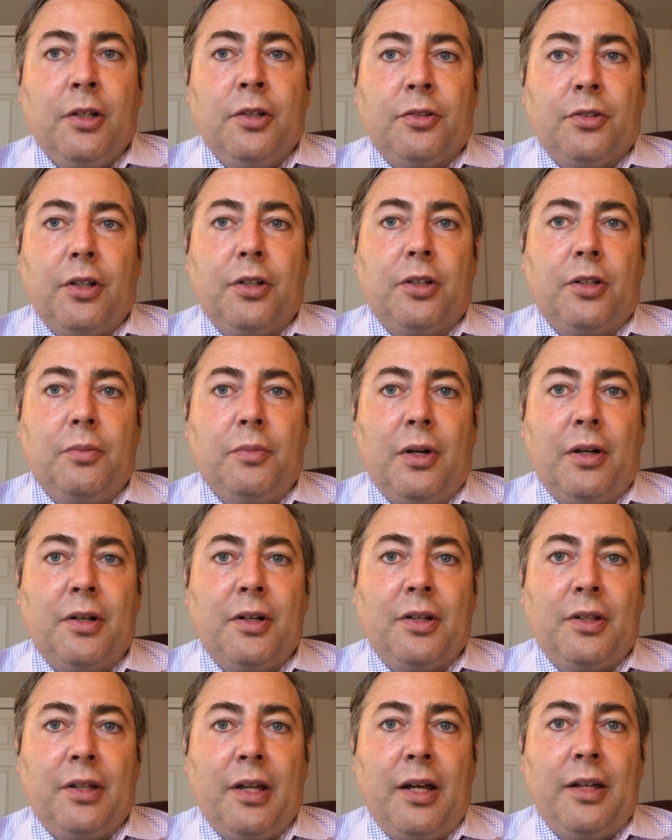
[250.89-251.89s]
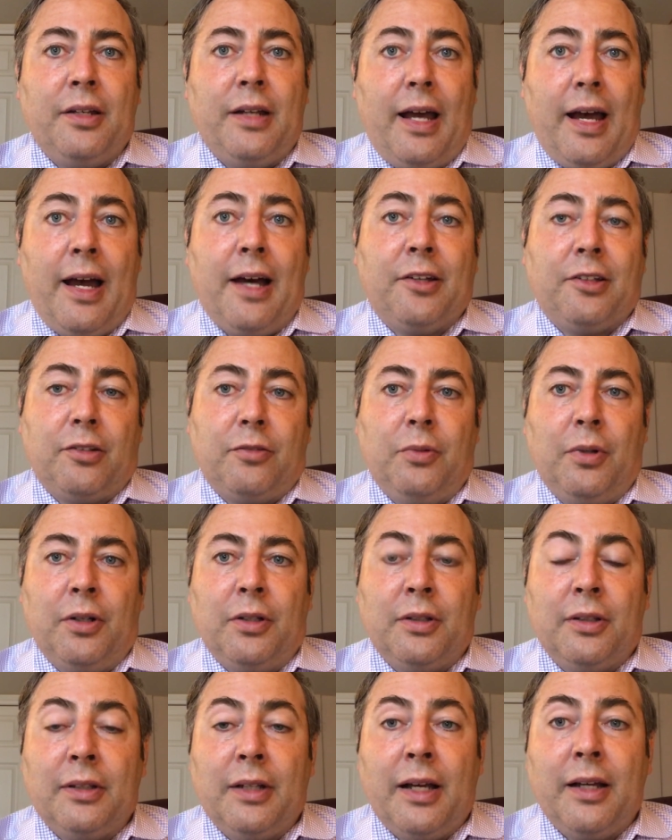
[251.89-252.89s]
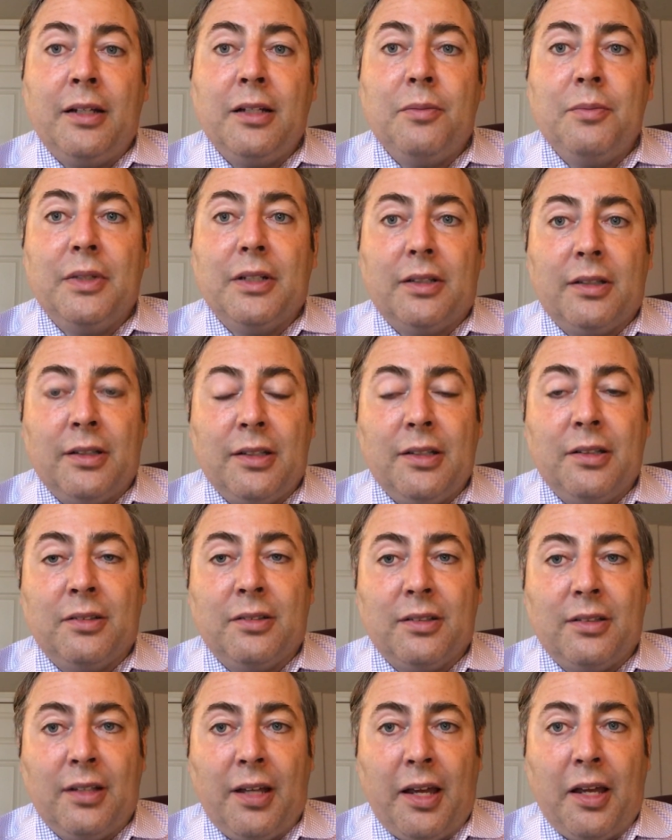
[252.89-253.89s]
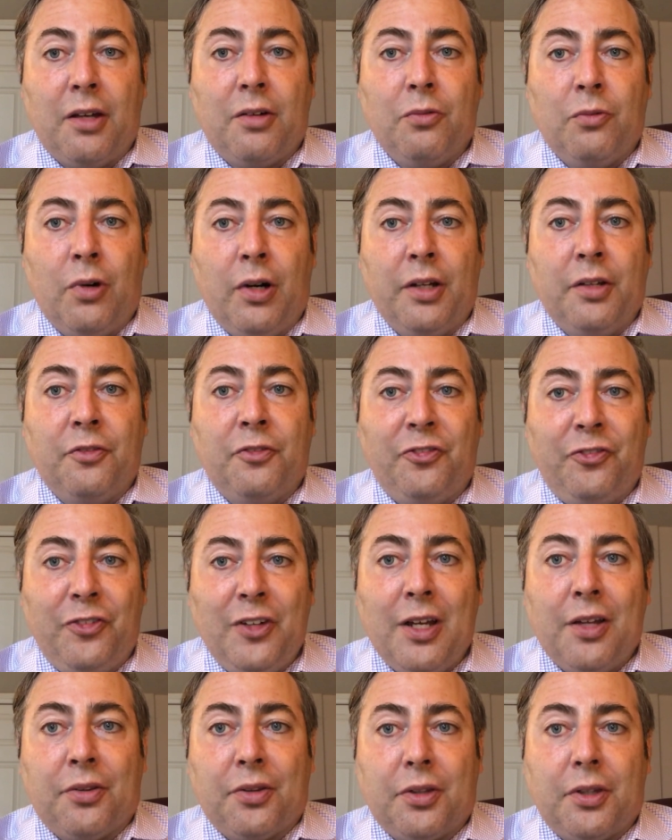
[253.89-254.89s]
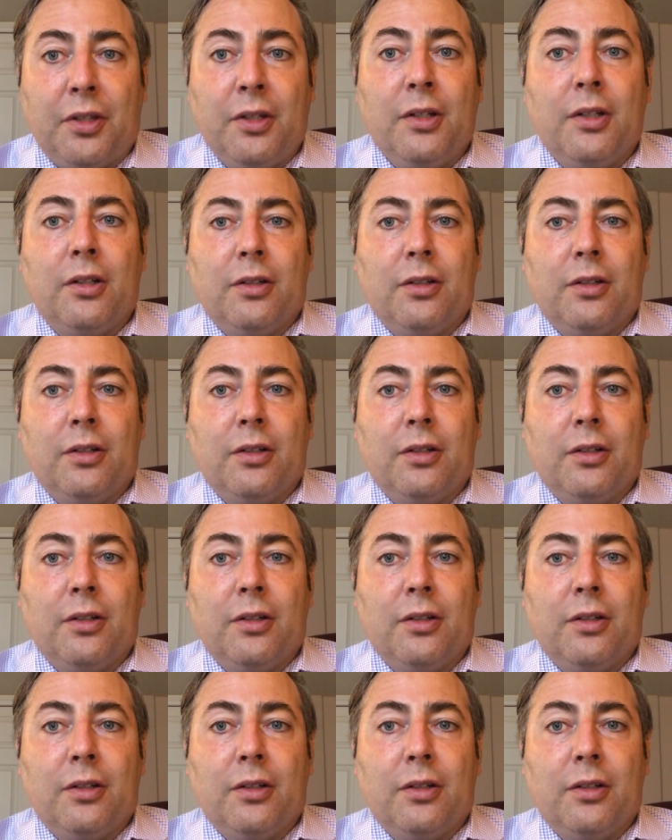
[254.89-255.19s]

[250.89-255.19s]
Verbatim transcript: So the Gemara then asks, well, let him at least take one-fifth.